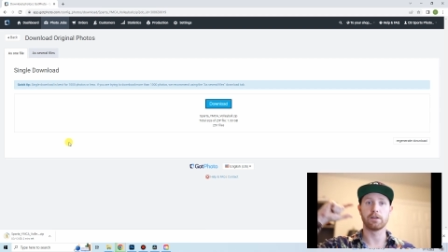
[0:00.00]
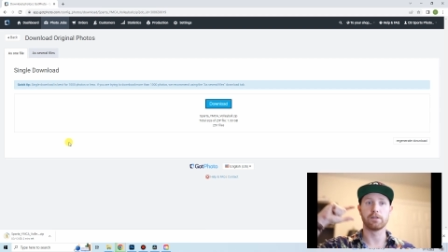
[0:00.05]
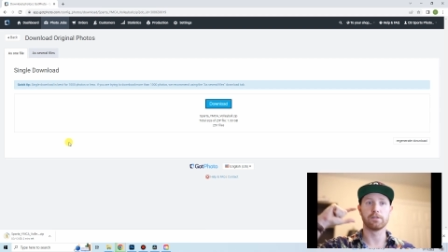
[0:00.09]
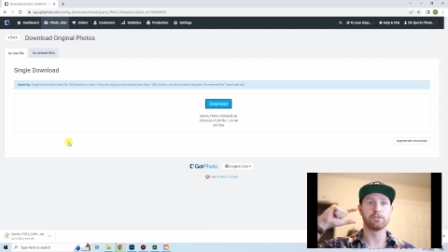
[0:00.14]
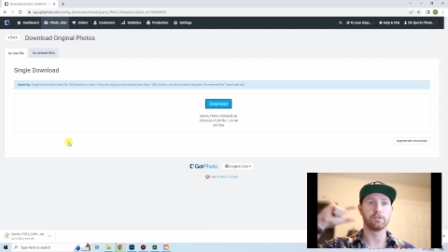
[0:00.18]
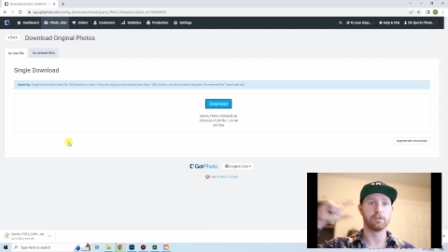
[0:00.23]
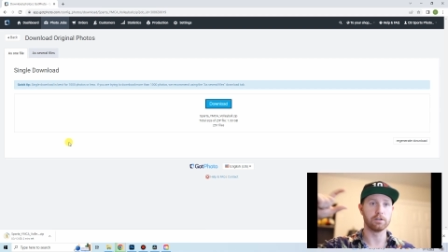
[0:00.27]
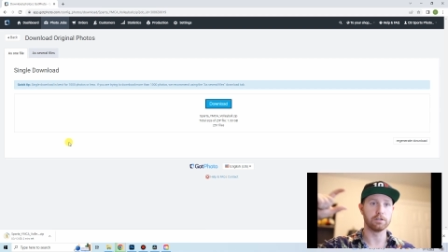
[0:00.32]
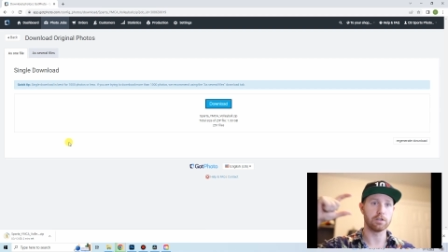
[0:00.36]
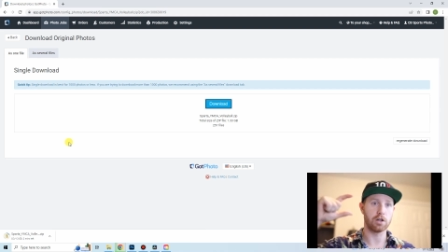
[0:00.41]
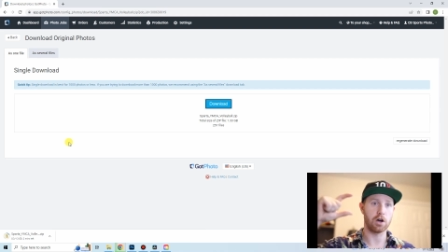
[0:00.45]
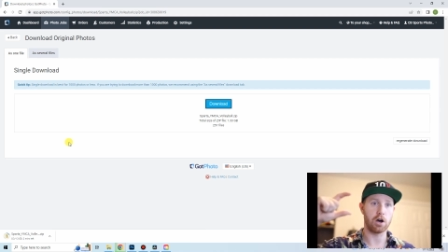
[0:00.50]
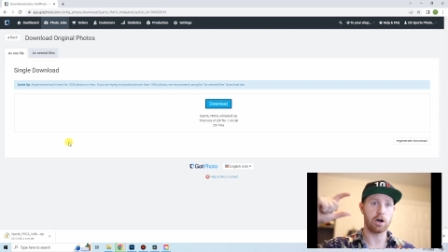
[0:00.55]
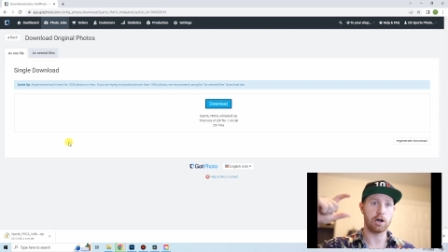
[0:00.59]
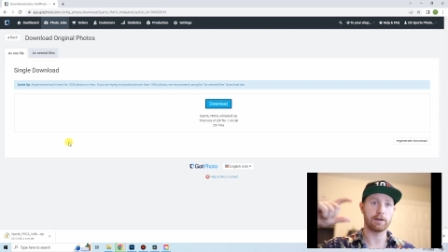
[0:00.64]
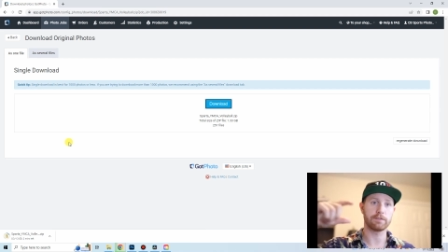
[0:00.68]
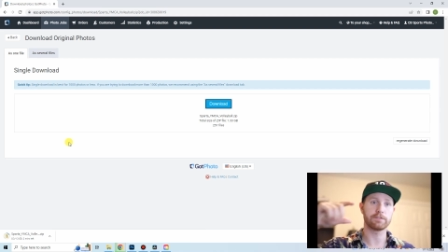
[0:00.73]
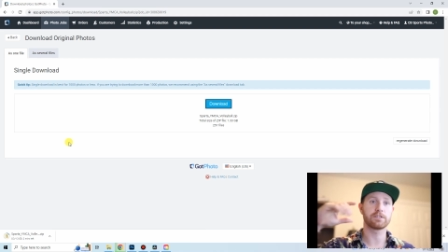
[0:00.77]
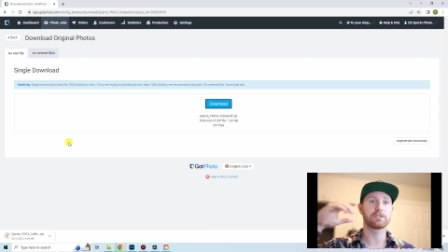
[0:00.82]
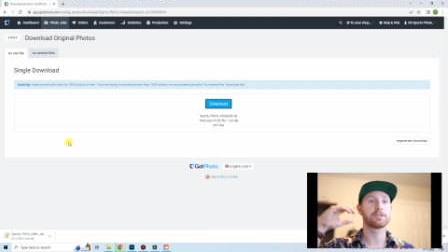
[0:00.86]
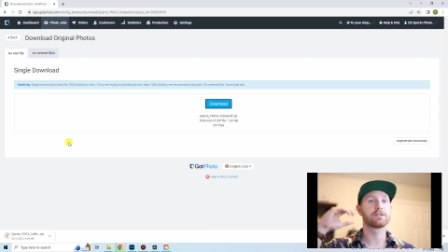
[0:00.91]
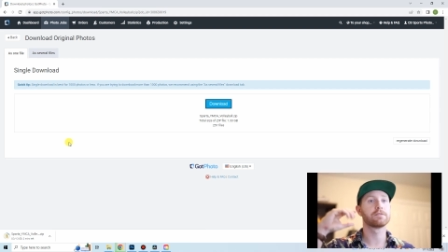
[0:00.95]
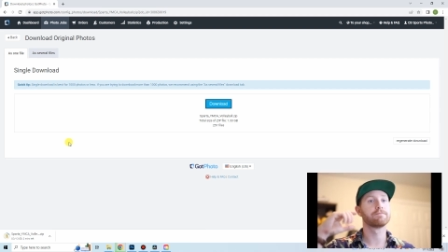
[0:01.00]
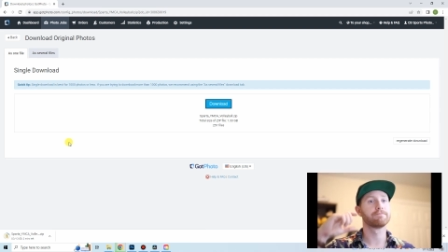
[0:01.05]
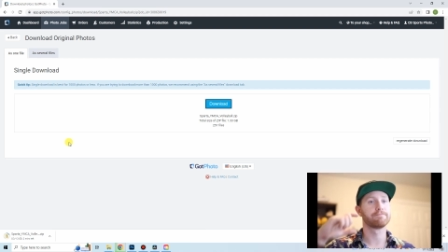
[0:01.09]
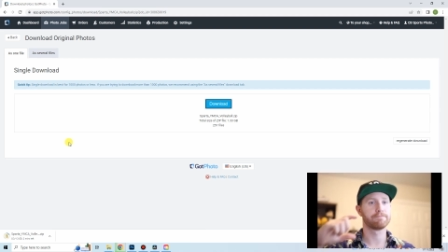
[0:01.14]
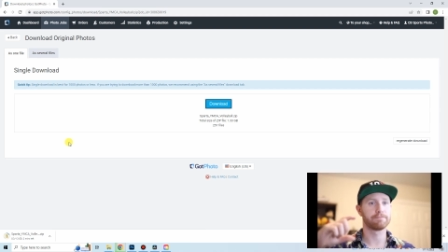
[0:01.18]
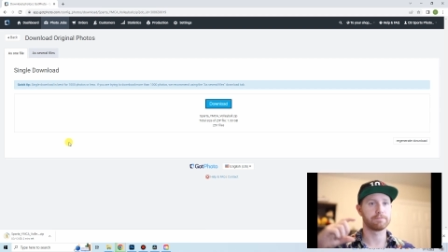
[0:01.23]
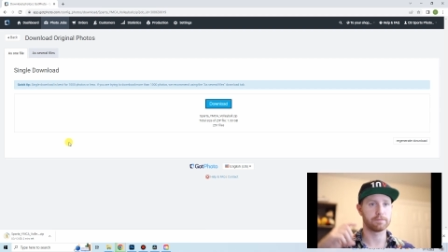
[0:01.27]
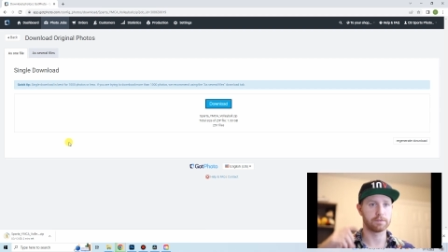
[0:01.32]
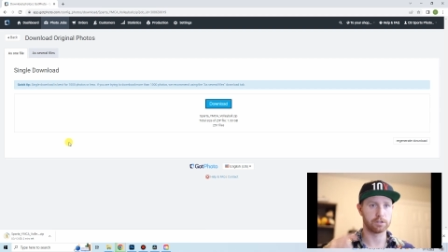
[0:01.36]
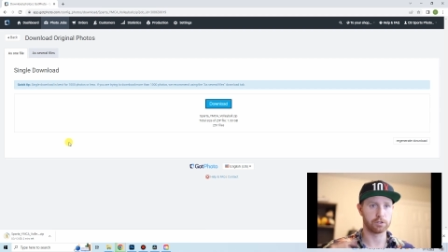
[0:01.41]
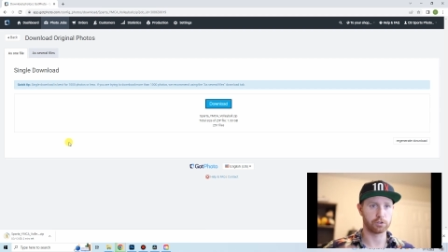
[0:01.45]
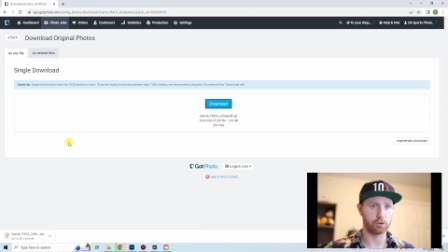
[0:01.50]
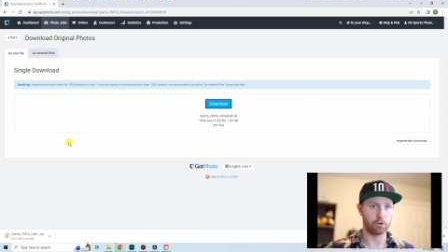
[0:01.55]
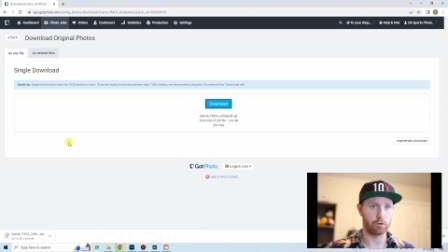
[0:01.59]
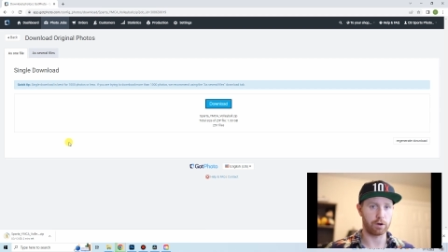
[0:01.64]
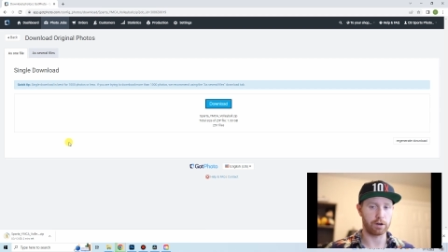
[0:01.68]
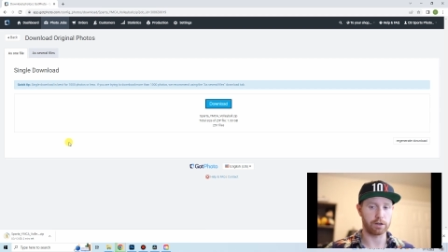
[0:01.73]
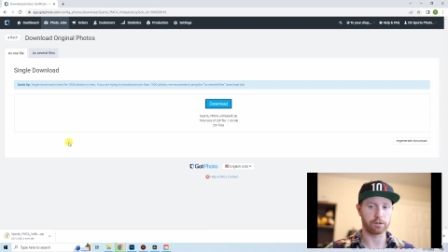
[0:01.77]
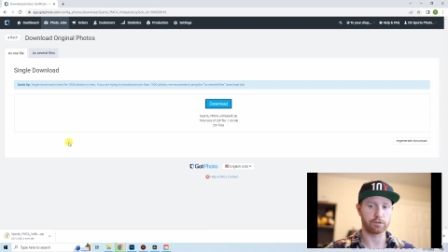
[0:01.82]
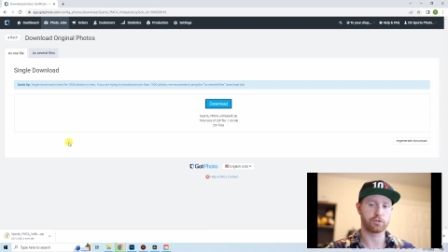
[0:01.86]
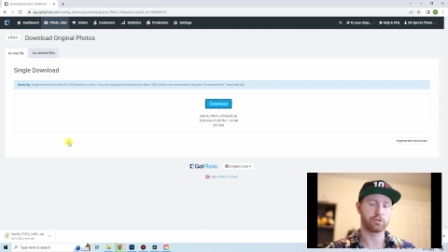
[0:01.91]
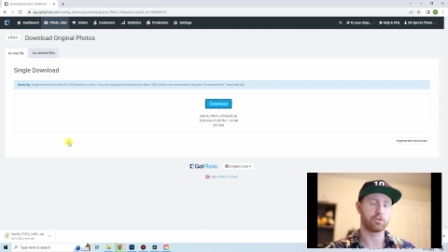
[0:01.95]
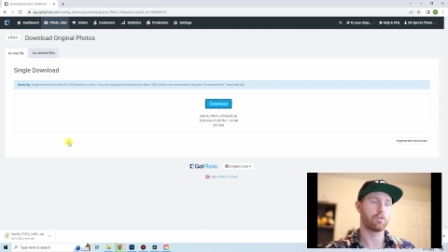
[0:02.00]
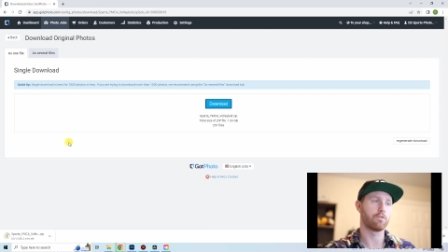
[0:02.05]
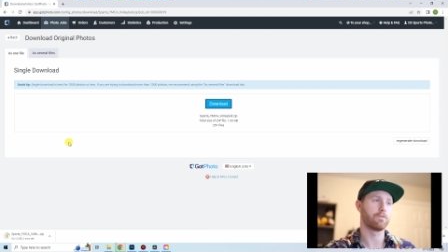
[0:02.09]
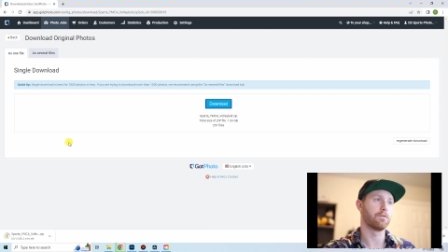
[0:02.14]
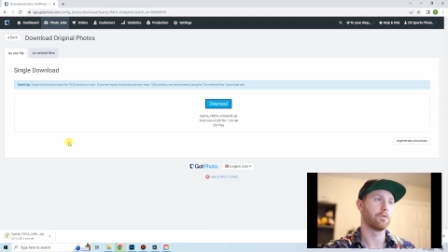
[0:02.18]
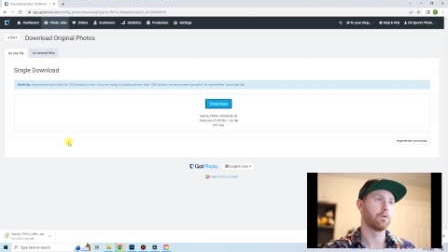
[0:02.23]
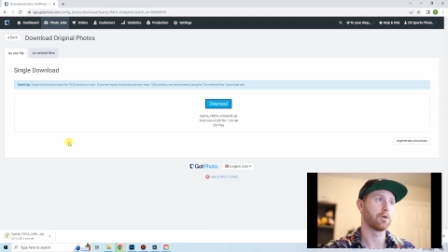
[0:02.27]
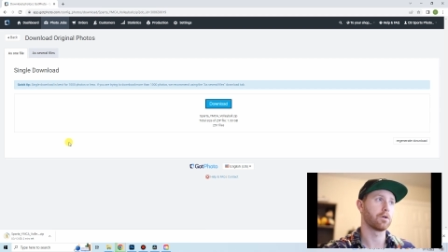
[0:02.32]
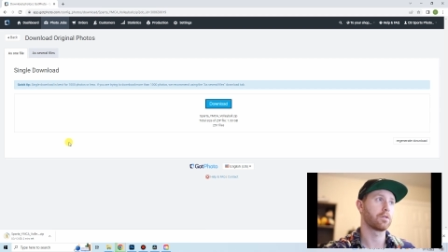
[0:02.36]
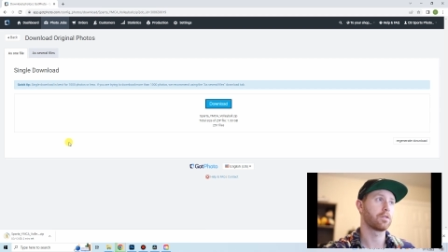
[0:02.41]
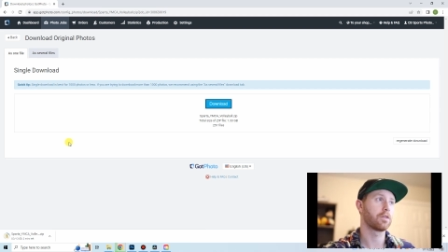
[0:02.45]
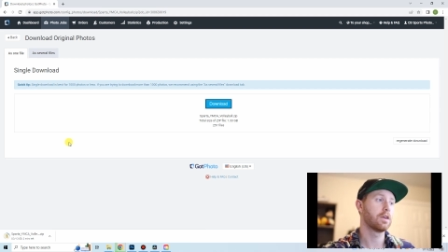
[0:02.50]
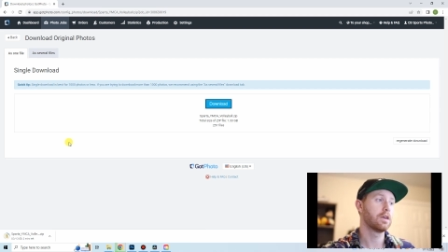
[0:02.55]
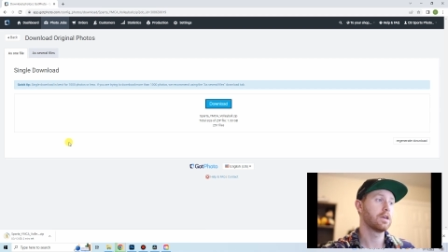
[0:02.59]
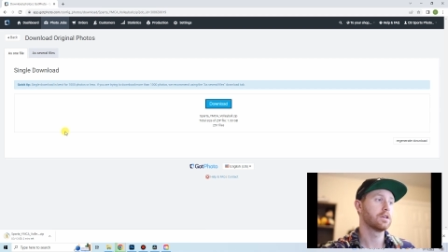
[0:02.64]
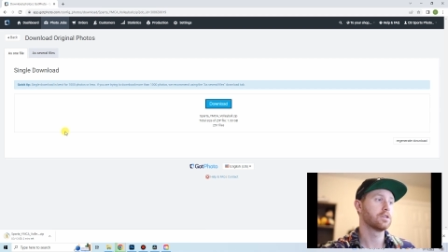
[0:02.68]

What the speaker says: the lofts, so on and so forth.